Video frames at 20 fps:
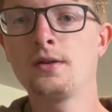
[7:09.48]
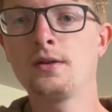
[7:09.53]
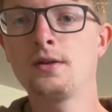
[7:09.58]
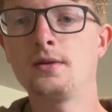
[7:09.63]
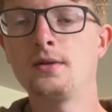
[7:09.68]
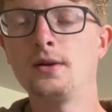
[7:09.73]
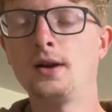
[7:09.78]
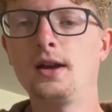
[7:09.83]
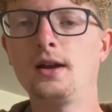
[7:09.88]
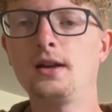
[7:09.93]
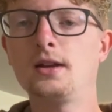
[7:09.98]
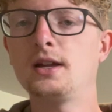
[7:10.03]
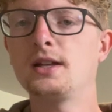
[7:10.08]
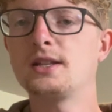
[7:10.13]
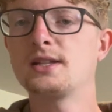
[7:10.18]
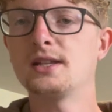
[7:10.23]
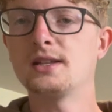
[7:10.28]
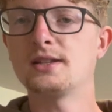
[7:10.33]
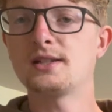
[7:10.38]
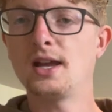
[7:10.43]
Right?
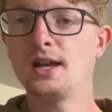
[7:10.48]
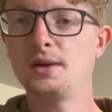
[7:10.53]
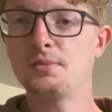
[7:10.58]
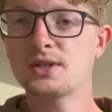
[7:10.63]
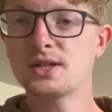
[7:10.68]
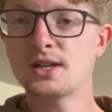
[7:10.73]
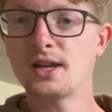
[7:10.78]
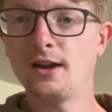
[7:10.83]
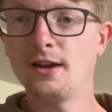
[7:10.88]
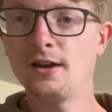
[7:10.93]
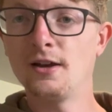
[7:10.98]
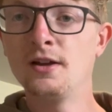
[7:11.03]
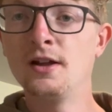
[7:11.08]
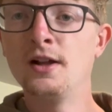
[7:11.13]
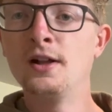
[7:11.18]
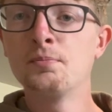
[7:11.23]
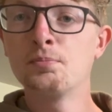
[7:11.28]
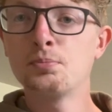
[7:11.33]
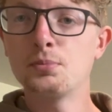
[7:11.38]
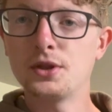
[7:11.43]
It's the same scale,
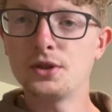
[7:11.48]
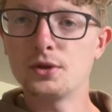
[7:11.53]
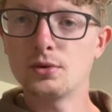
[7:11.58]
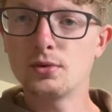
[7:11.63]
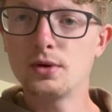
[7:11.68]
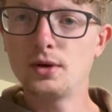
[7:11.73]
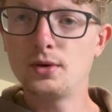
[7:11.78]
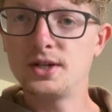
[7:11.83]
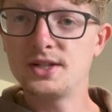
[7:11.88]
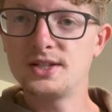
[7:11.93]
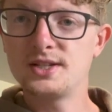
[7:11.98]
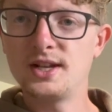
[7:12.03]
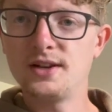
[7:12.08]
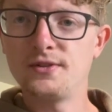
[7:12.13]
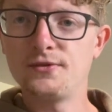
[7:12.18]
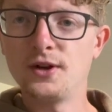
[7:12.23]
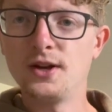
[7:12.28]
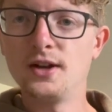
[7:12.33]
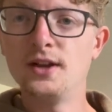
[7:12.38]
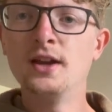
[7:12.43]
but the root is
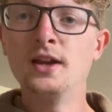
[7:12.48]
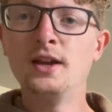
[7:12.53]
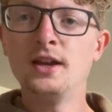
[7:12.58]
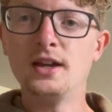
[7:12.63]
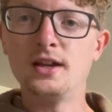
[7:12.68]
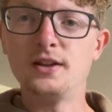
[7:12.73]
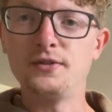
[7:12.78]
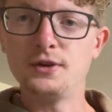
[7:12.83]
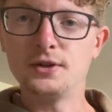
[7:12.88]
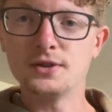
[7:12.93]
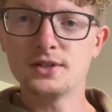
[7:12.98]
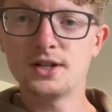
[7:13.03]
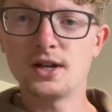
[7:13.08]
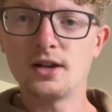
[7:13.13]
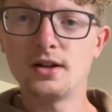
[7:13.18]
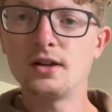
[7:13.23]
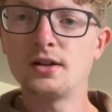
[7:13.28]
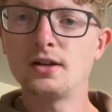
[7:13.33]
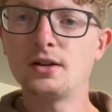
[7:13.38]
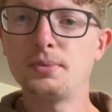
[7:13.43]
different. And if you
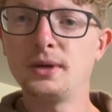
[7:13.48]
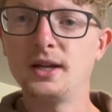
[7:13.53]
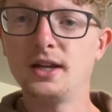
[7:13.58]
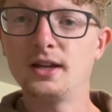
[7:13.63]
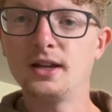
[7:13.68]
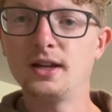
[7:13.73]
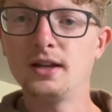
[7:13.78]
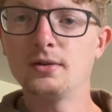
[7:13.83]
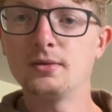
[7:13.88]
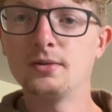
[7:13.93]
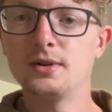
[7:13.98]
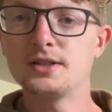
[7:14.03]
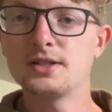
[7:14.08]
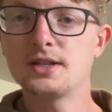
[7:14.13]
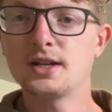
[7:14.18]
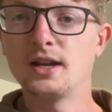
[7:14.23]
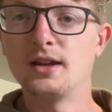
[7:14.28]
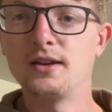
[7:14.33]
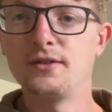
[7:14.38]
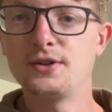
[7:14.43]
start on your pinky, once
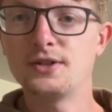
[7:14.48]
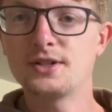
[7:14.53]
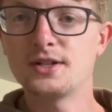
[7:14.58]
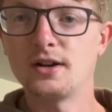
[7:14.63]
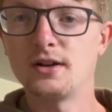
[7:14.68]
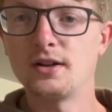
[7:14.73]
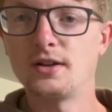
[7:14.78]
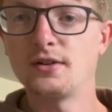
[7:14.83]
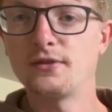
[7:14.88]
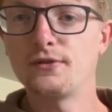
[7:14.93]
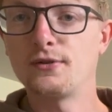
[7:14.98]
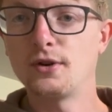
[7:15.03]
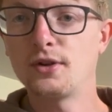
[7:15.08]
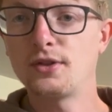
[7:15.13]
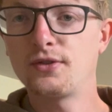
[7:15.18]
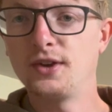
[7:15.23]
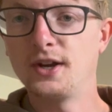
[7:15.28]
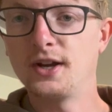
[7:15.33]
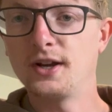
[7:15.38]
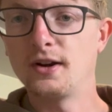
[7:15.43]
again, if you start on your
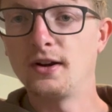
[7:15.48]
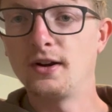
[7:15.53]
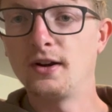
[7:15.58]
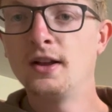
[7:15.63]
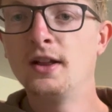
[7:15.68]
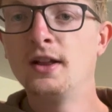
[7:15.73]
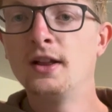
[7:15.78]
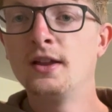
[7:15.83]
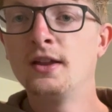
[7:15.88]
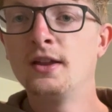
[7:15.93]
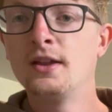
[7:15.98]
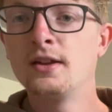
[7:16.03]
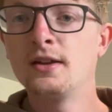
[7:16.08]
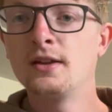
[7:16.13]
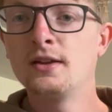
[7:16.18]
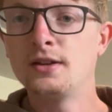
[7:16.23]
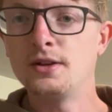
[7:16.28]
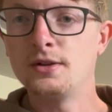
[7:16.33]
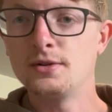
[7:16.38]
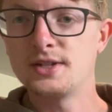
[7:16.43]
fourth finger,
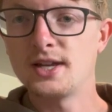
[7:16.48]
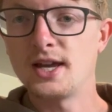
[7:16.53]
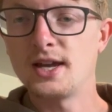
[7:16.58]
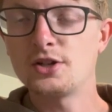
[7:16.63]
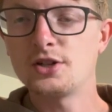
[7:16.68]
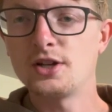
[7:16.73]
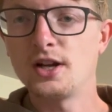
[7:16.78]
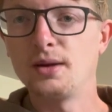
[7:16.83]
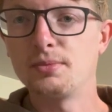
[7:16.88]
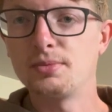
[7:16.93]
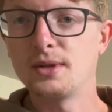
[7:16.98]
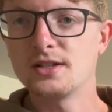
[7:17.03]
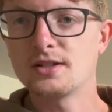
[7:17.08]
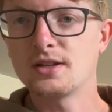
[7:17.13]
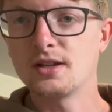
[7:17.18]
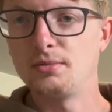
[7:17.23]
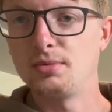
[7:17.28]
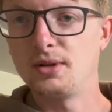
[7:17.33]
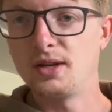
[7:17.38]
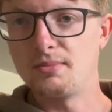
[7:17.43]
use that shape. That's
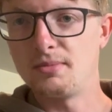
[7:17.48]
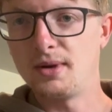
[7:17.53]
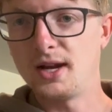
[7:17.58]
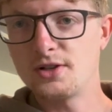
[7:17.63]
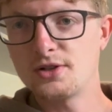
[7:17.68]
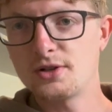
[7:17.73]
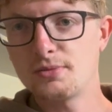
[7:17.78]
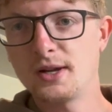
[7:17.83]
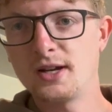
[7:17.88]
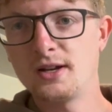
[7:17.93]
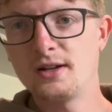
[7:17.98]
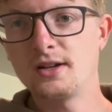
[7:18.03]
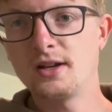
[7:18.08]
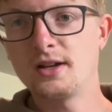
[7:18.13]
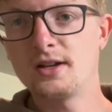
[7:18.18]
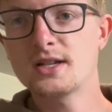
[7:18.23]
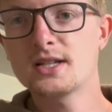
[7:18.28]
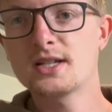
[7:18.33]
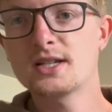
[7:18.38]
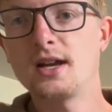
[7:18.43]
going to be a major
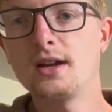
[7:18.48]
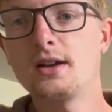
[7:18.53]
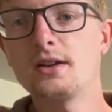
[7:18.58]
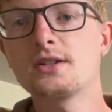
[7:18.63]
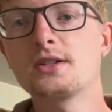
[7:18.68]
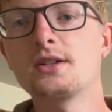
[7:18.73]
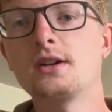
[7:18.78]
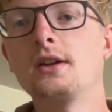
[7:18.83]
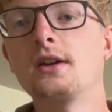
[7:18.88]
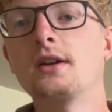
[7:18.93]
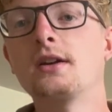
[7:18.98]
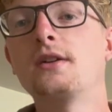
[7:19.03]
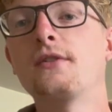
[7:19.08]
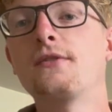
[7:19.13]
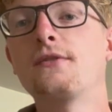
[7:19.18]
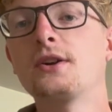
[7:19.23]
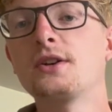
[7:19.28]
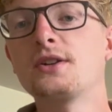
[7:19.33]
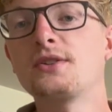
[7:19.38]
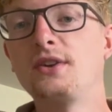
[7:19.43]
pentatonic scale. Starting on your
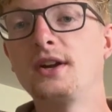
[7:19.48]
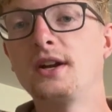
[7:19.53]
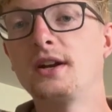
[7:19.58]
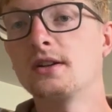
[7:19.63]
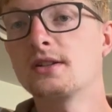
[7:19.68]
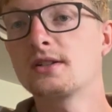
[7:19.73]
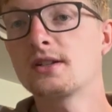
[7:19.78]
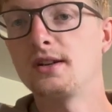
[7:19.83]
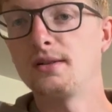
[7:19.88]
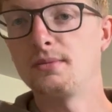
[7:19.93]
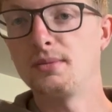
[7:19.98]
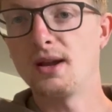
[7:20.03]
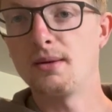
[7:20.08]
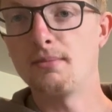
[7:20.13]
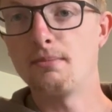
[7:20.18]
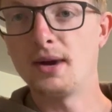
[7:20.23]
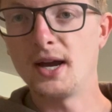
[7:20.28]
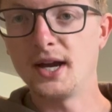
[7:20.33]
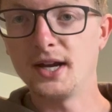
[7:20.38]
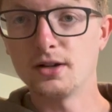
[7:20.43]
first finger, it's going to be a
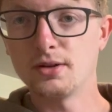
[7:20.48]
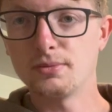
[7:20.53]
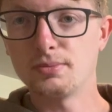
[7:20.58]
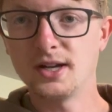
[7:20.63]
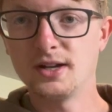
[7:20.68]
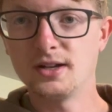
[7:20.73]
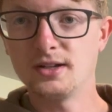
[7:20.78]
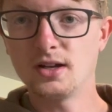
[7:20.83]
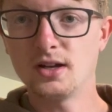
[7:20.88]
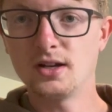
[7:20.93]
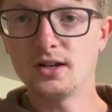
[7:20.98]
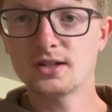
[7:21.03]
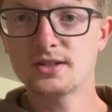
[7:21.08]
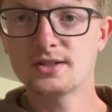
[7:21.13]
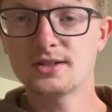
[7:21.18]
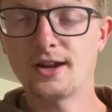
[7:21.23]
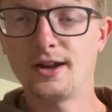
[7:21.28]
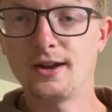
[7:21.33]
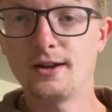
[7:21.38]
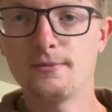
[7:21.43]
minor pentatonic
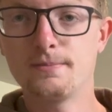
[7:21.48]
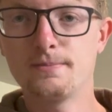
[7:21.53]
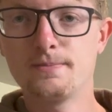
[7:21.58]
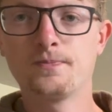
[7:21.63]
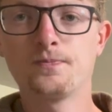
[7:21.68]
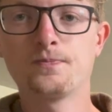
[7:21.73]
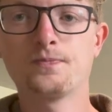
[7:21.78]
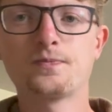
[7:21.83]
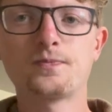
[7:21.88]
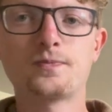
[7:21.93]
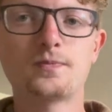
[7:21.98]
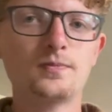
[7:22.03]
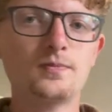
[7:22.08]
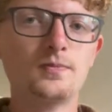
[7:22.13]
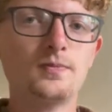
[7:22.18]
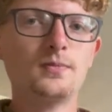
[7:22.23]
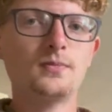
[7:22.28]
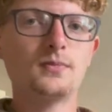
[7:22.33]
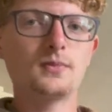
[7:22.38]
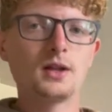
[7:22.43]
scale.
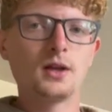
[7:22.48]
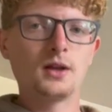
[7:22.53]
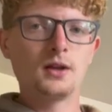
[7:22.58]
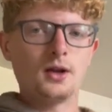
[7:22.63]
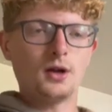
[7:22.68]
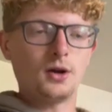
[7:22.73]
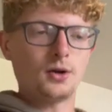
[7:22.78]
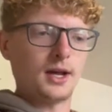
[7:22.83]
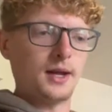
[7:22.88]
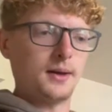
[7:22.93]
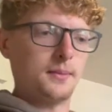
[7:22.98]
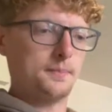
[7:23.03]
Okay.